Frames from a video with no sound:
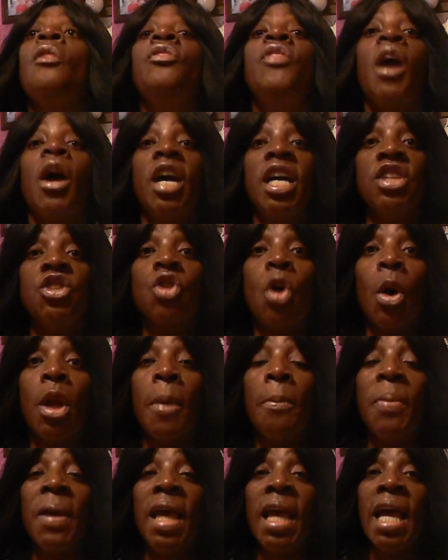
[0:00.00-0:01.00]
There is going
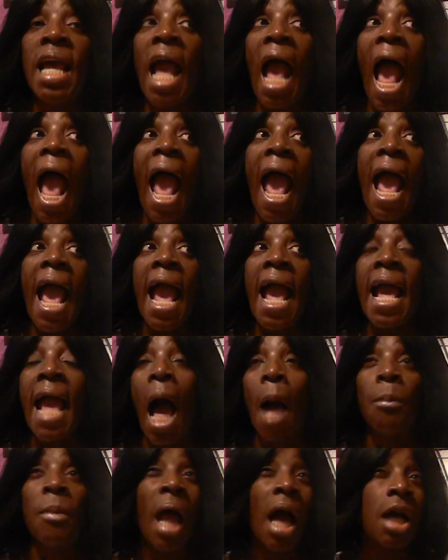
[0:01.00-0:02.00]
to be a,
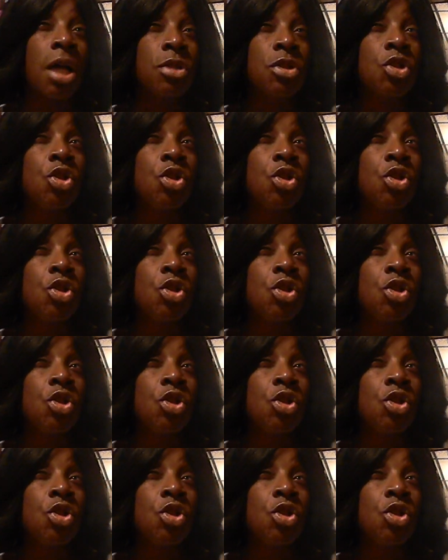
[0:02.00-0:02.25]
I'm not